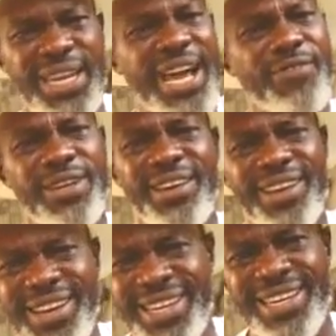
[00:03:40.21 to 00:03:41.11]
have an
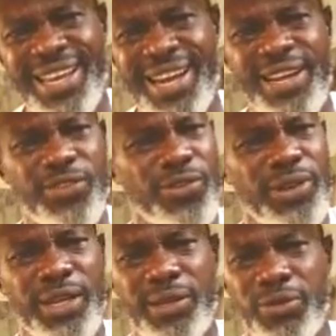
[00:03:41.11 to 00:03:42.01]
early night so
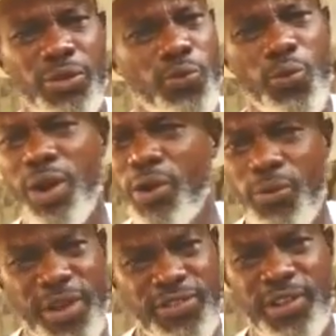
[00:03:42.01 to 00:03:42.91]
that you're well
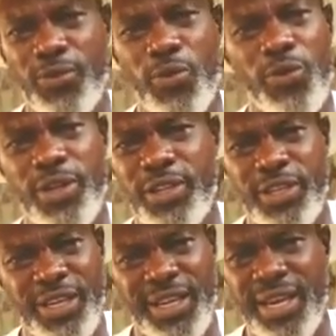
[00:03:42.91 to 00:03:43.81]
rested going into
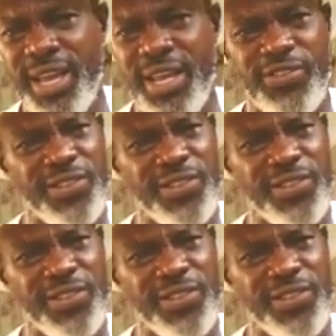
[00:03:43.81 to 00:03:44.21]
your cleanse.